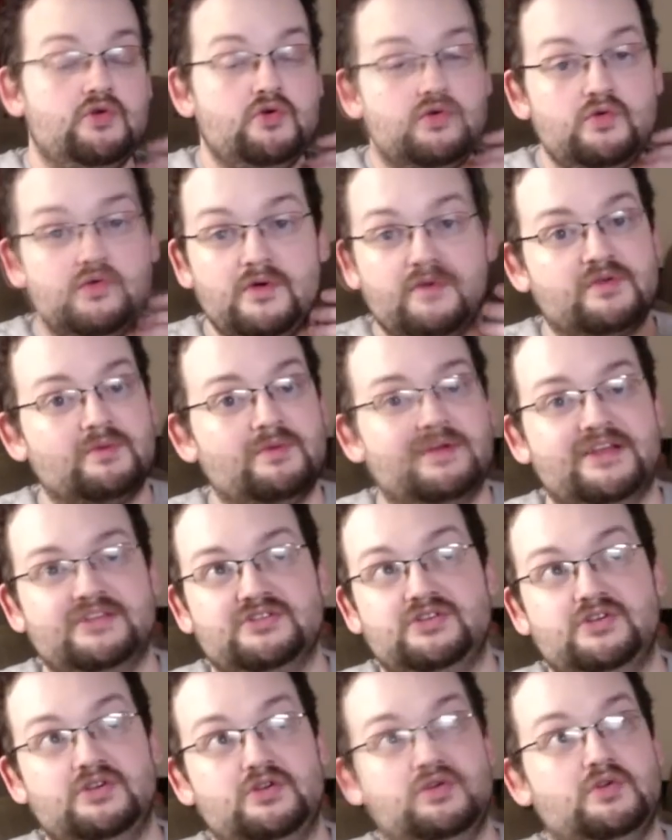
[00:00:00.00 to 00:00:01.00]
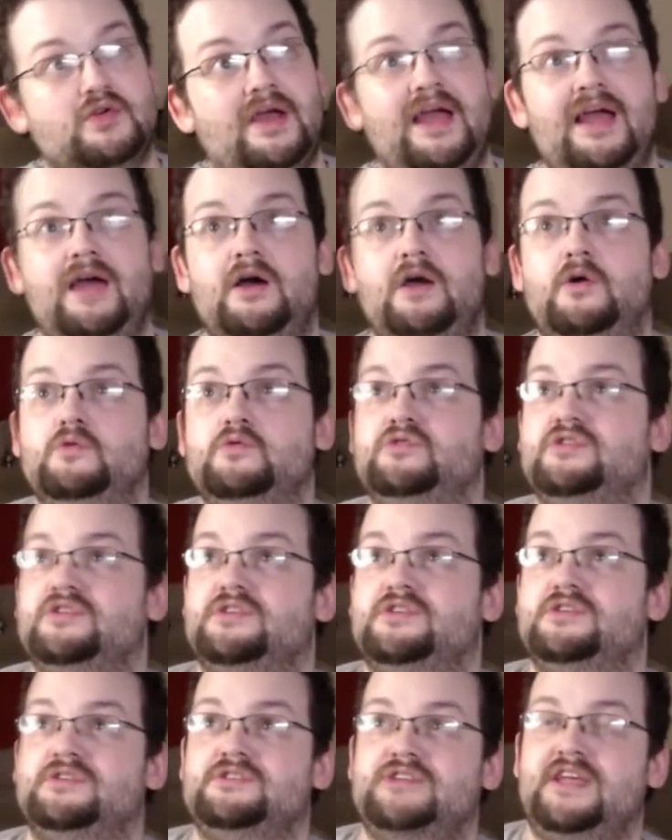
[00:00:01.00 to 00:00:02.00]
someone asks you how
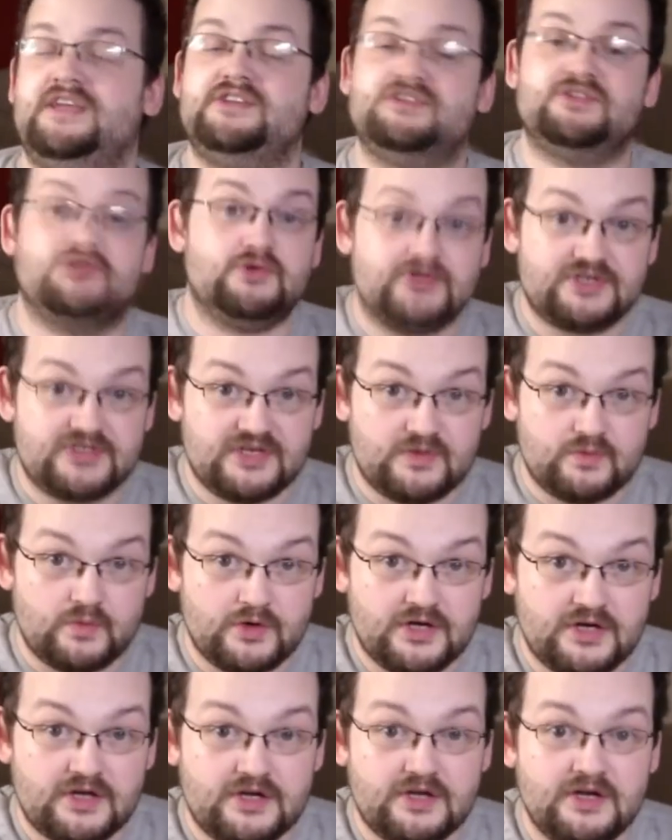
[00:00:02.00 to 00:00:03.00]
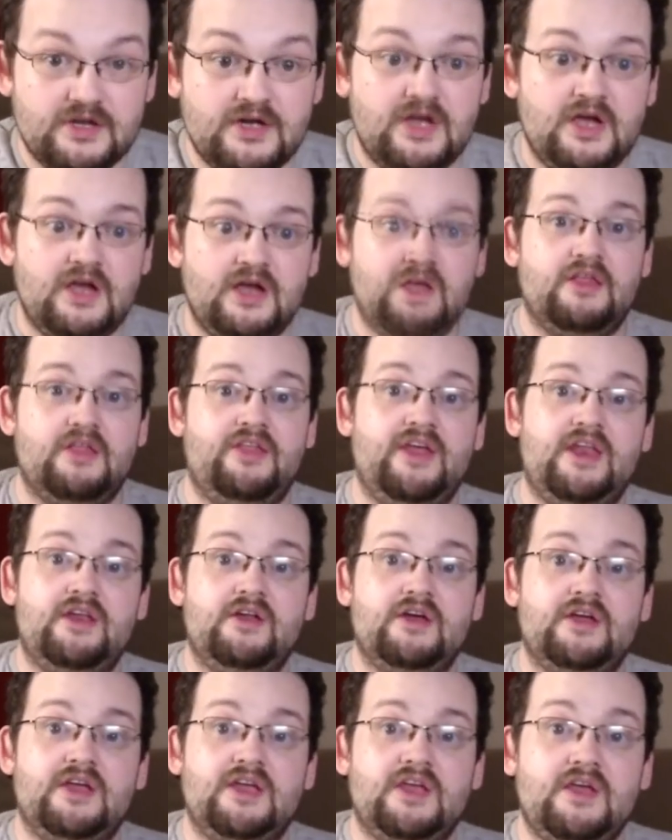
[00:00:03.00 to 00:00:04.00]
does exhausted work, then
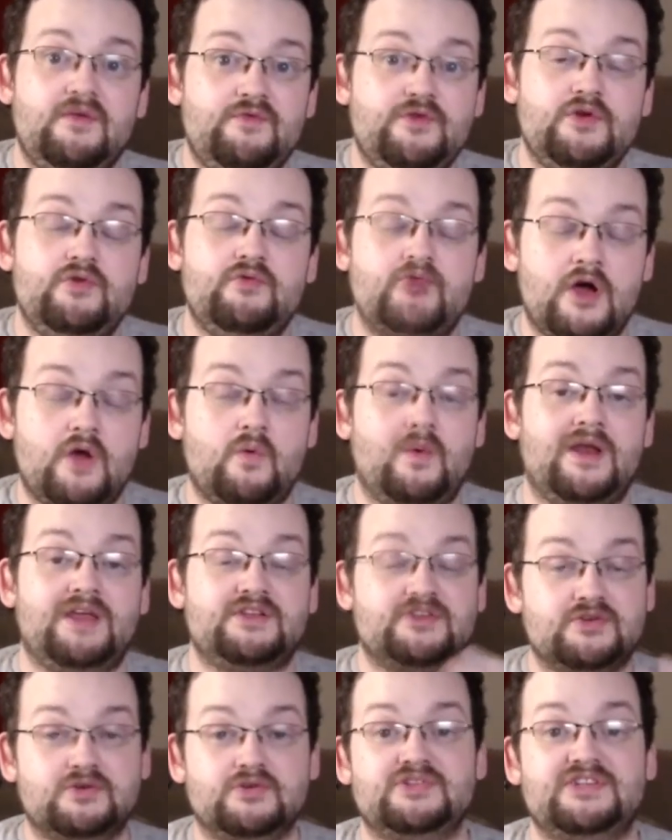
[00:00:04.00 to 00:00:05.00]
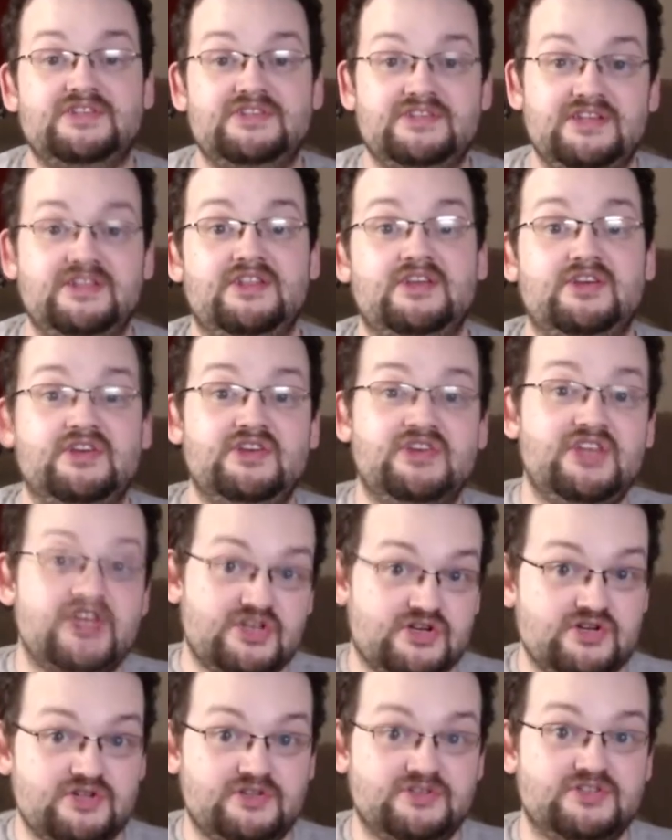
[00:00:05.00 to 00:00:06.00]
if you know, well, exhausted is in the
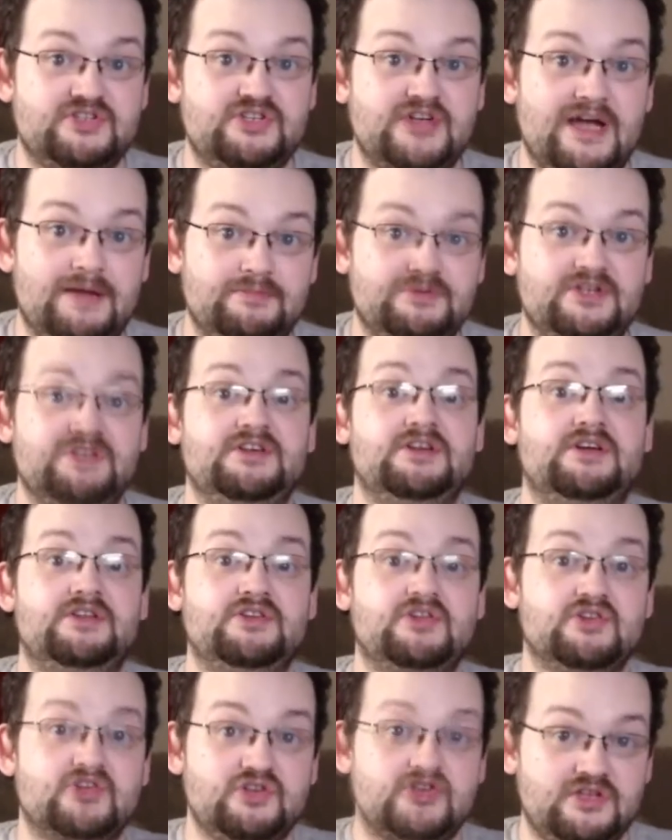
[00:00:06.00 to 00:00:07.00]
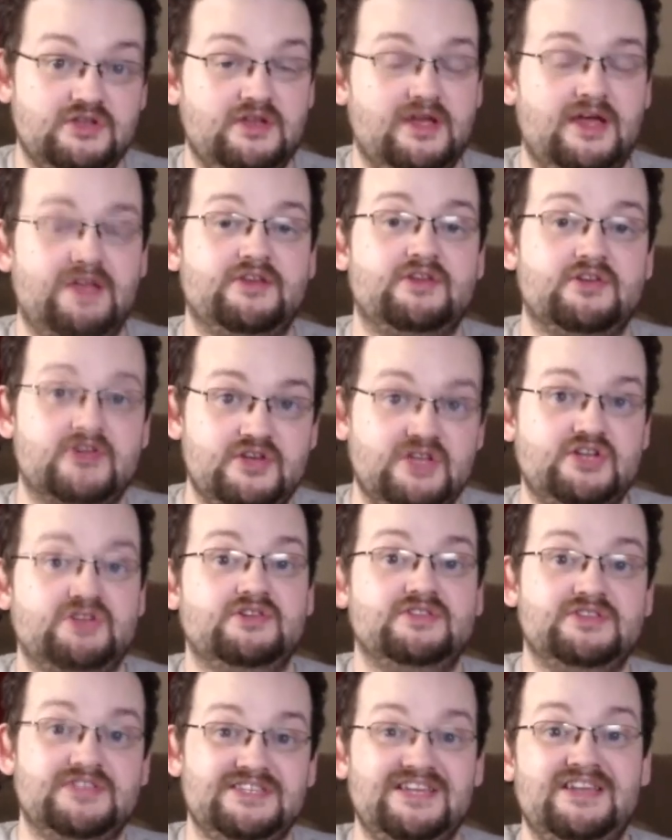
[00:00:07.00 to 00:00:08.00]
conditions chapter and conditions
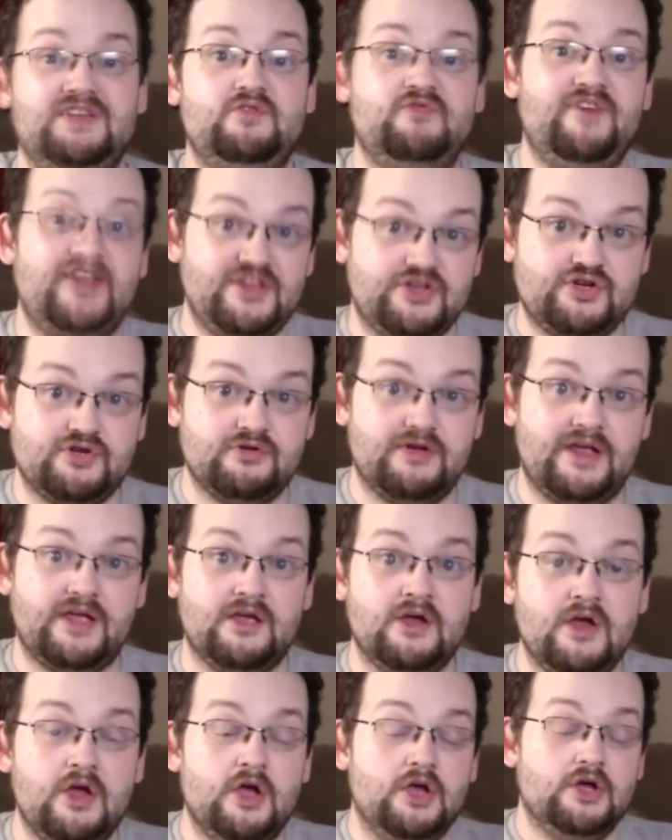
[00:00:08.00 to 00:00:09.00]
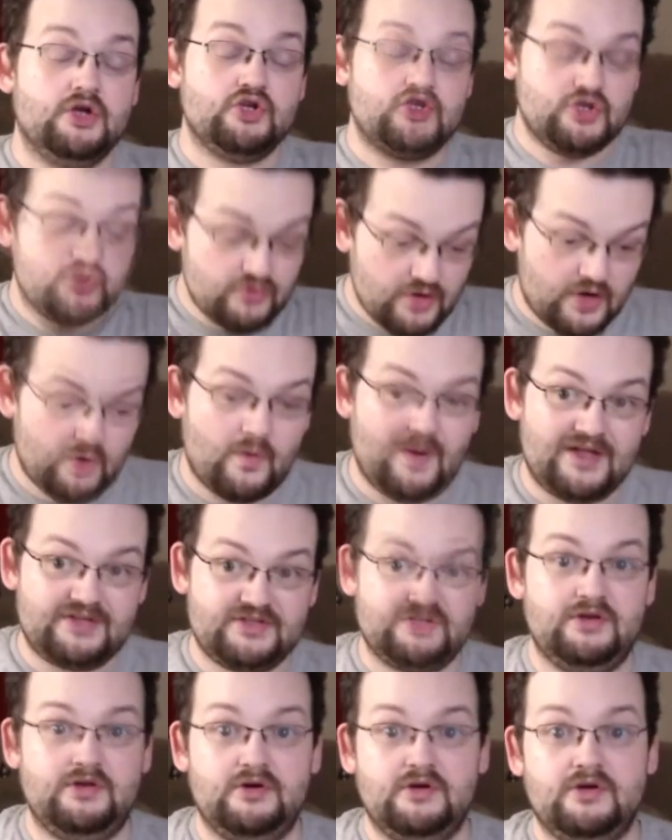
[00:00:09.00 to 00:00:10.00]
is in adventuring, you know where to
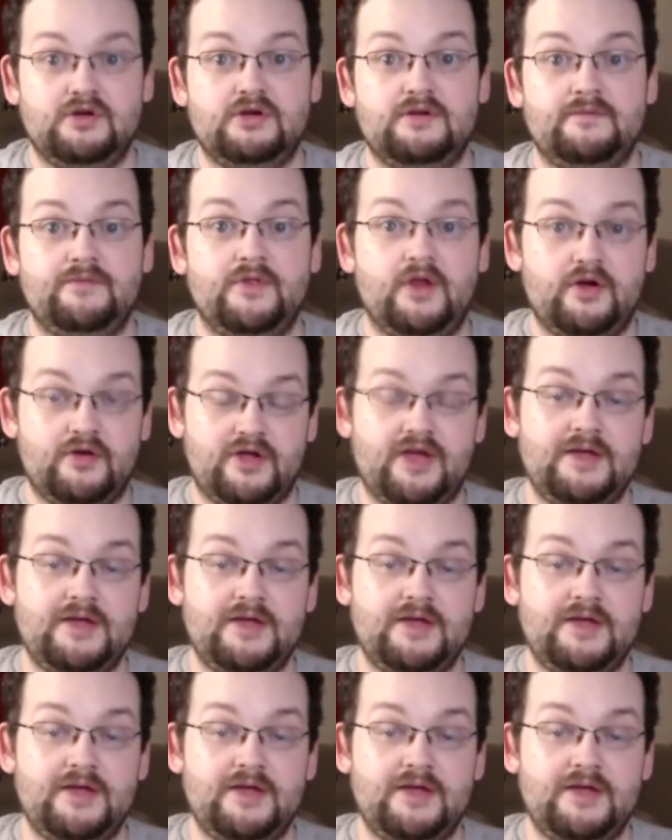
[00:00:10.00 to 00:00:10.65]
look. Okay.